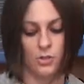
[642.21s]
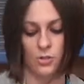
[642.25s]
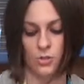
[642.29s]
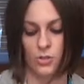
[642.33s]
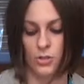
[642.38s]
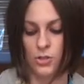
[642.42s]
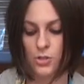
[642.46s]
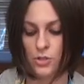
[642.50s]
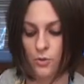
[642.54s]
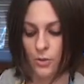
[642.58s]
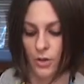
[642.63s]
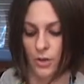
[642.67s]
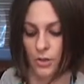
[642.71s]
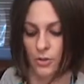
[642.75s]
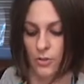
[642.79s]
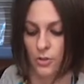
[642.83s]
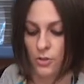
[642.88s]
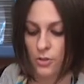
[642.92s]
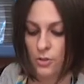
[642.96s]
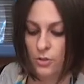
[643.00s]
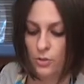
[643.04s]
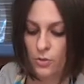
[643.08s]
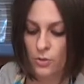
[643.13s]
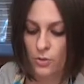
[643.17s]
you're just going
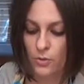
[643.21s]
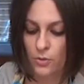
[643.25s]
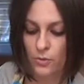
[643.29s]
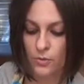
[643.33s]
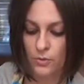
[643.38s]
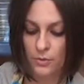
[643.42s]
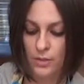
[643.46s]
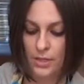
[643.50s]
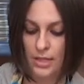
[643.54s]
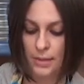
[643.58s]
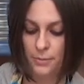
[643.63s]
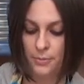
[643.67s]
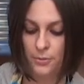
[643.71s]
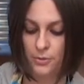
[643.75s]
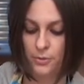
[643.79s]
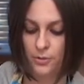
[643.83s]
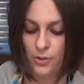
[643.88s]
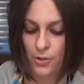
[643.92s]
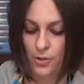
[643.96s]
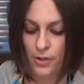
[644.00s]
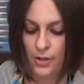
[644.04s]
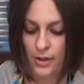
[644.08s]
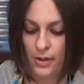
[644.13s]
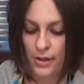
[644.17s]
to keep
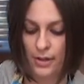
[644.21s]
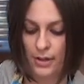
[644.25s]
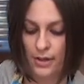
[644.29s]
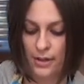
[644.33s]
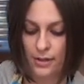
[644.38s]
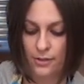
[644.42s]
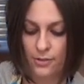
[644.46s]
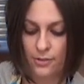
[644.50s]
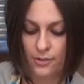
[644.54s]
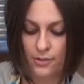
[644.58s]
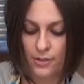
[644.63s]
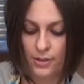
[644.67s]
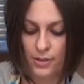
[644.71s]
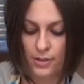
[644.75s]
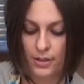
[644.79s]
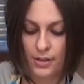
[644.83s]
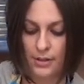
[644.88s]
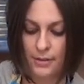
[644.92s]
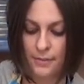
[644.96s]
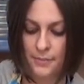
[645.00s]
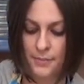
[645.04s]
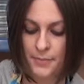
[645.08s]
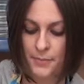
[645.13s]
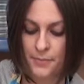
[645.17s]
stirring and
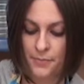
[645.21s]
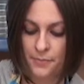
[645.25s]
stirring.